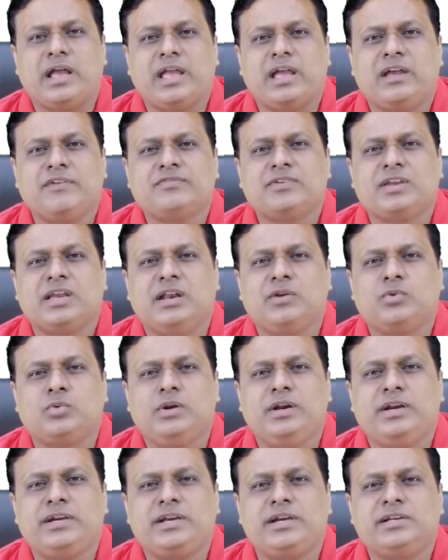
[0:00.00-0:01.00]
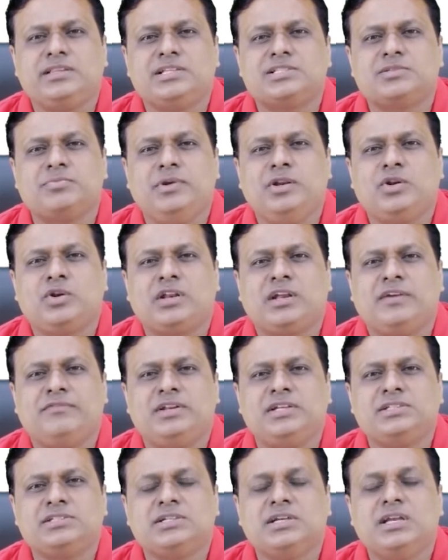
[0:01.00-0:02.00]
I have calculated this mean or
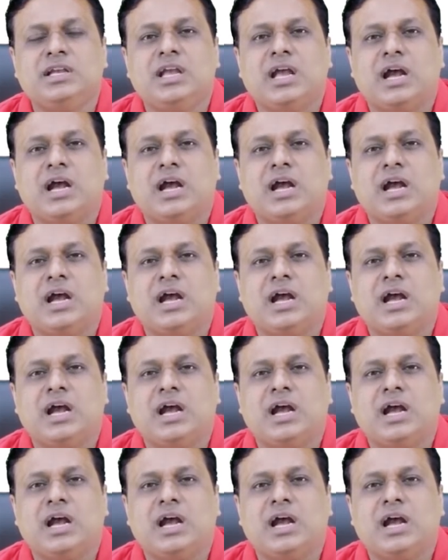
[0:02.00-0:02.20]
average?